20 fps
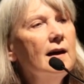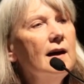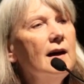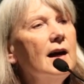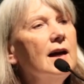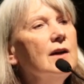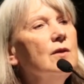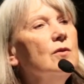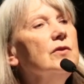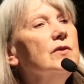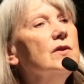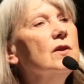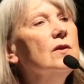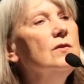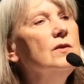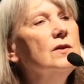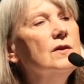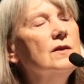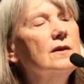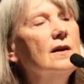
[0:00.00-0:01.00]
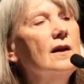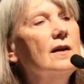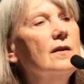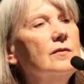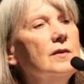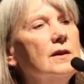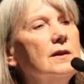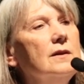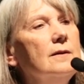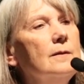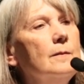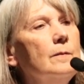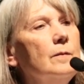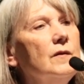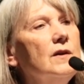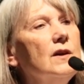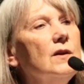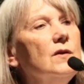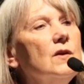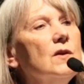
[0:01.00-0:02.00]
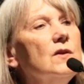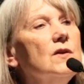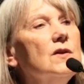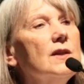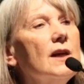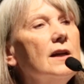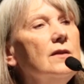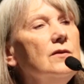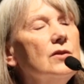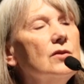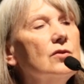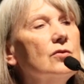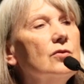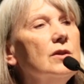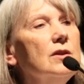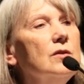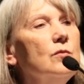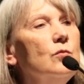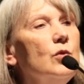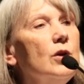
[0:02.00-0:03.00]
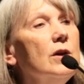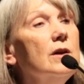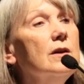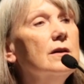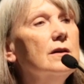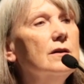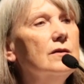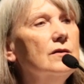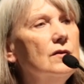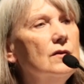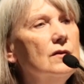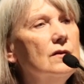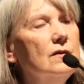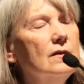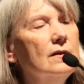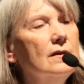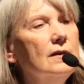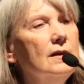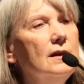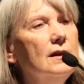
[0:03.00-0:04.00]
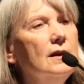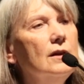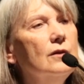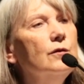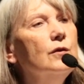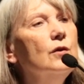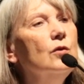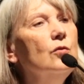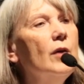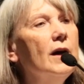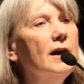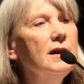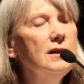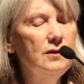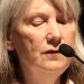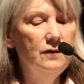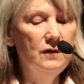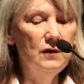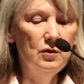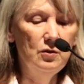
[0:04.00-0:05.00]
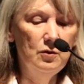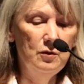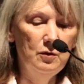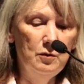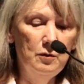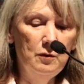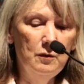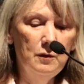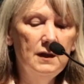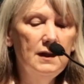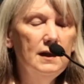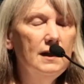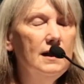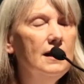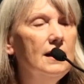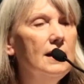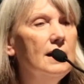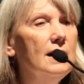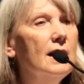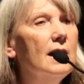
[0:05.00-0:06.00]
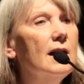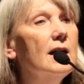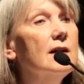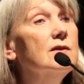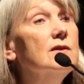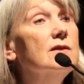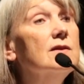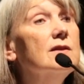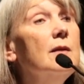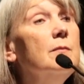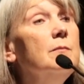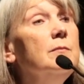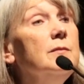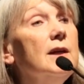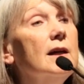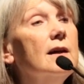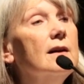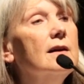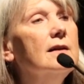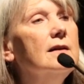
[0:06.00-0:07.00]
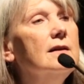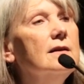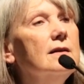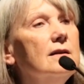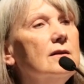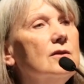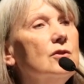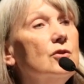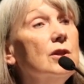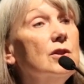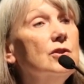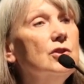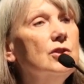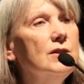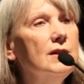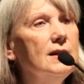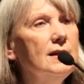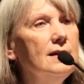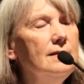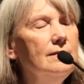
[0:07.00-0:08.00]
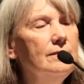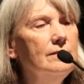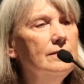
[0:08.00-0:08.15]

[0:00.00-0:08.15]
I also discovered that the Sanskrit words for right view are samyak drishti.